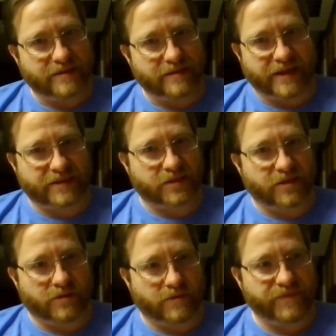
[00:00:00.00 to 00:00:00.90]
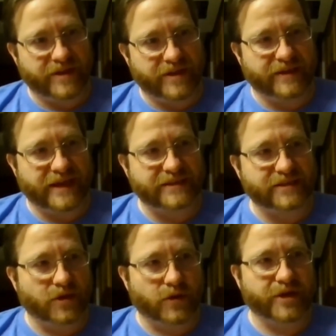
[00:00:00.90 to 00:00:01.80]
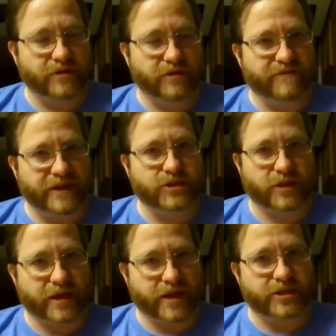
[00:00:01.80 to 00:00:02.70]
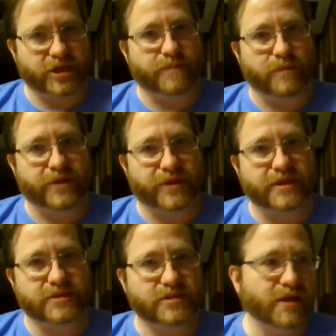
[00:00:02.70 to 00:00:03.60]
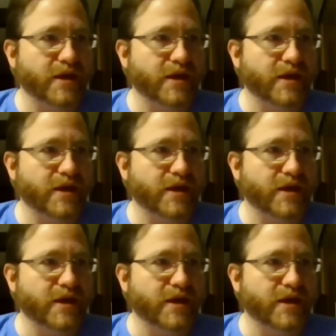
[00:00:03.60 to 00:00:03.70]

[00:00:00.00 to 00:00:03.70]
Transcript: That's going to eventually catch up with us.